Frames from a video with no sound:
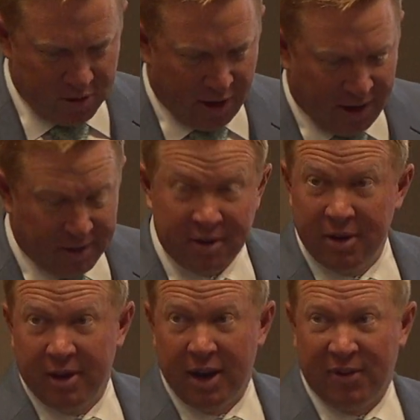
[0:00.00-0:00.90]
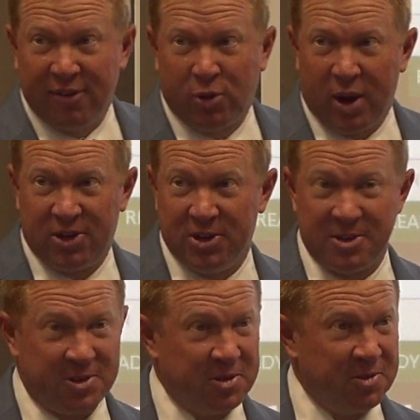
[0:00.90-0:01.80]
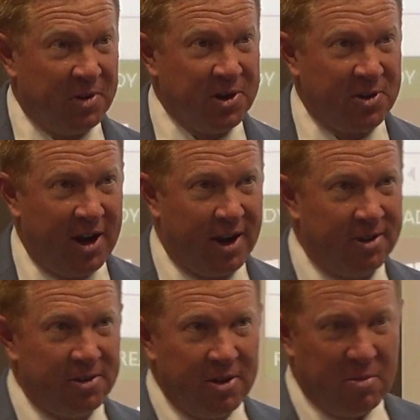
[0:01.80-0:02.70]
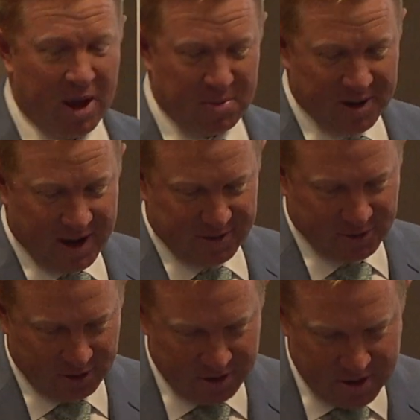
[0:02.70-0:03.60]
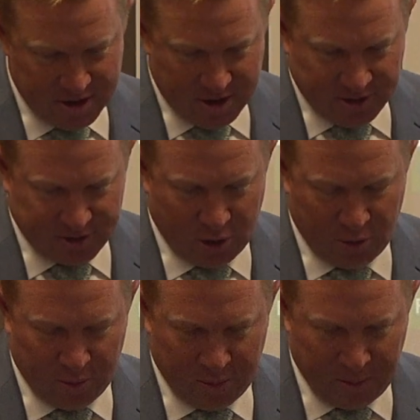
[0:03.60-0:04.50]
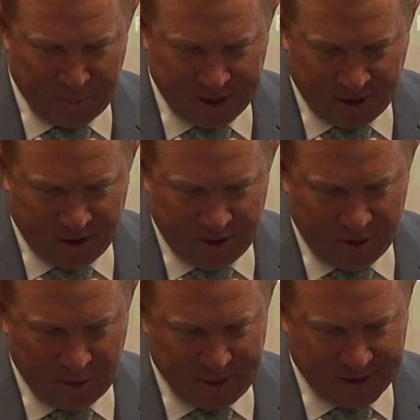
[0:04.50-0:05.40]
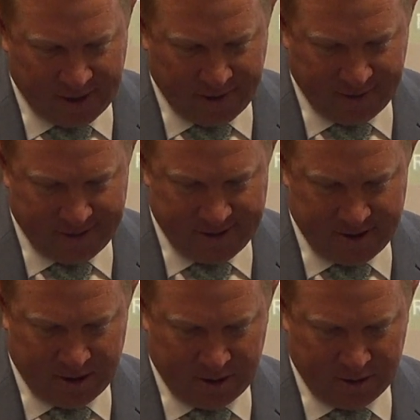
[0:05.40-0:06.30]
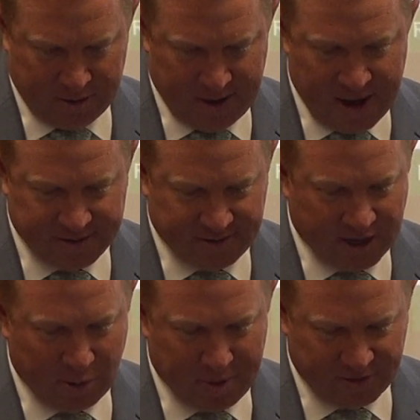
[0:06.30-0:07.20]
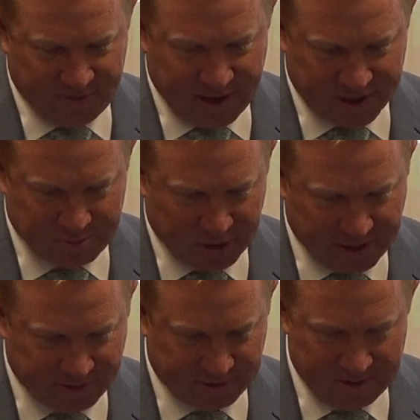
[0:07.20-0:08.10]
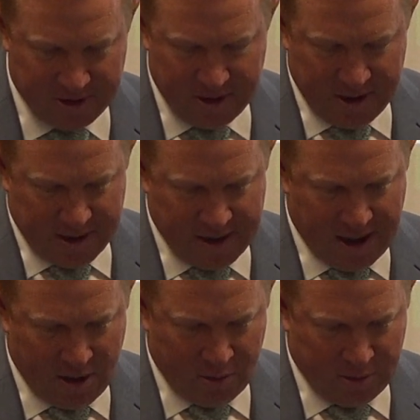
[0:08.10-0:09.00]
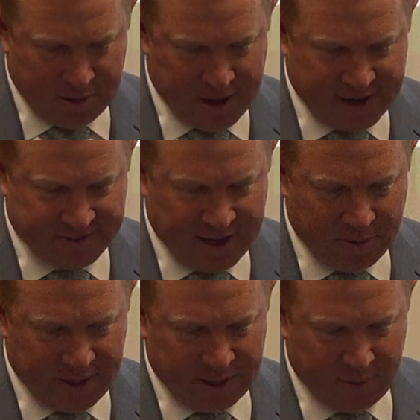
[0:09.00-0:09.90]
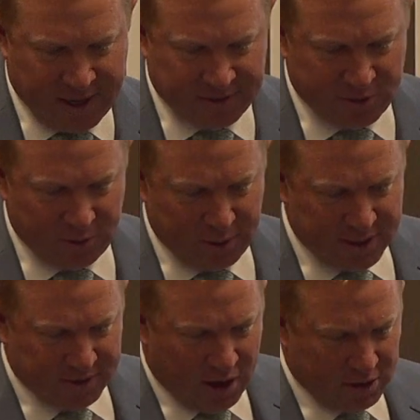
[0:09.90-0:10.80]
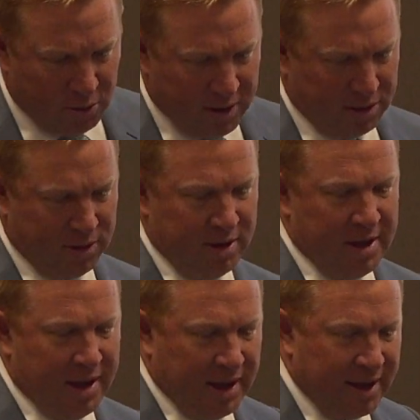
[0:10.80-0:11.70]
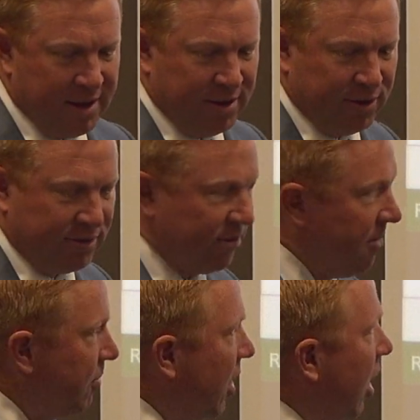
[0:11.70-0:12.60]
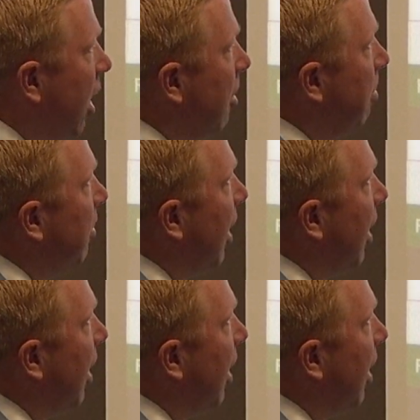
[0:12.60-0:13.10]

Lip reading: All right. If you have questions, raise your hand. I'm happy to answer. So we pick our entity. We pick Phoenix Police. Now the next thing we can toggle with is how